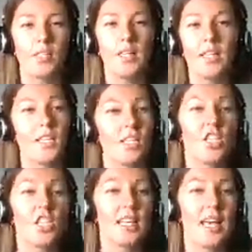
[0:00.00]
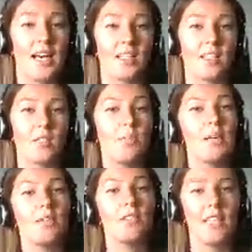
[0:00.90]
that they initially had
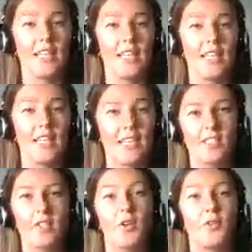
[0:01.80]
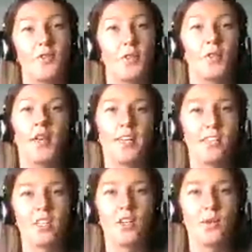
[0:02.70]
being released, through that
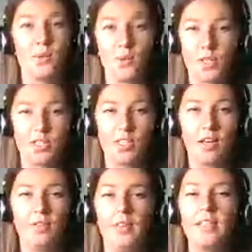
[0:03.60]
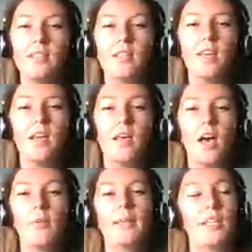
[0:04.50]
external audit service.
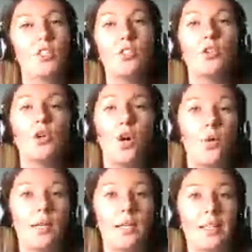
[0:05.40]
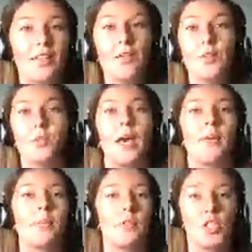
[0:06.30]
I mean, it's not only, that we're
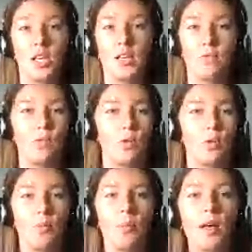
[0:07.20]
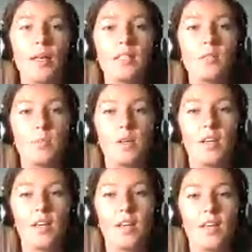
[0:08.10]
able to check for non-compliance,
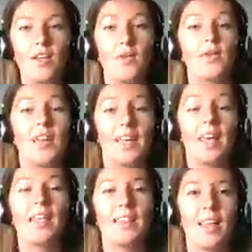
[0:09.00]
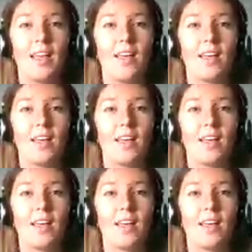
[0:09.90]
but, they're getting that